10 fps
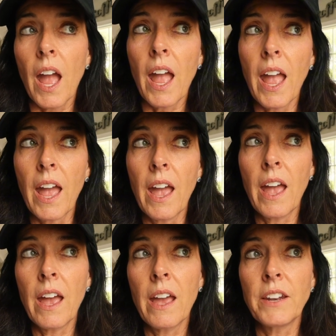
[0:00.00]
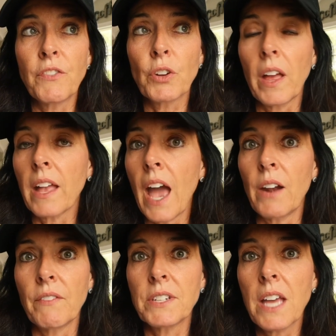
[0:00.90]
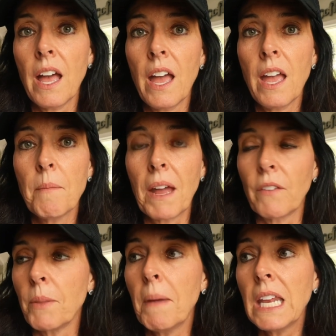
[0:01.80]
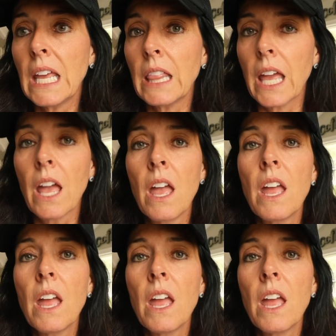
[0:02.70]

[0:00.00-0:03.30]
and if you're like, I don't have the time, I don't have the money, like